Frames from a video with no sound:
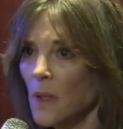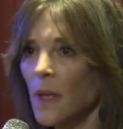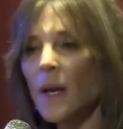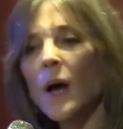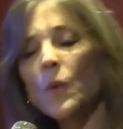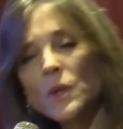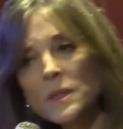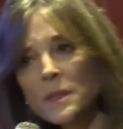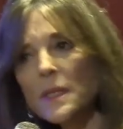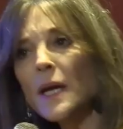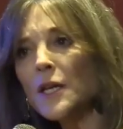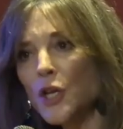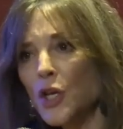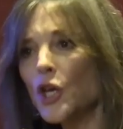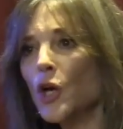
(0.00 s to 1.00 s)
And I want to say
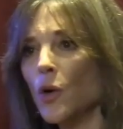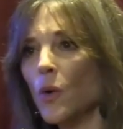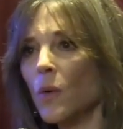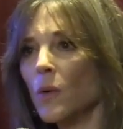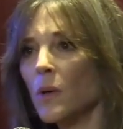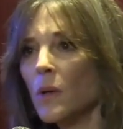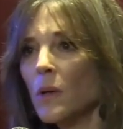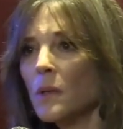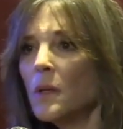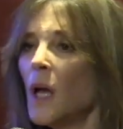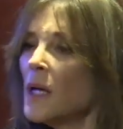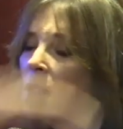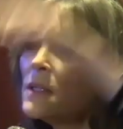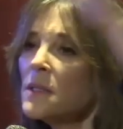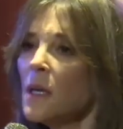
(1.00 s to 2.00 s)
to you,
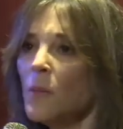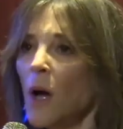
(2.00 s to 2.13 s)
not to some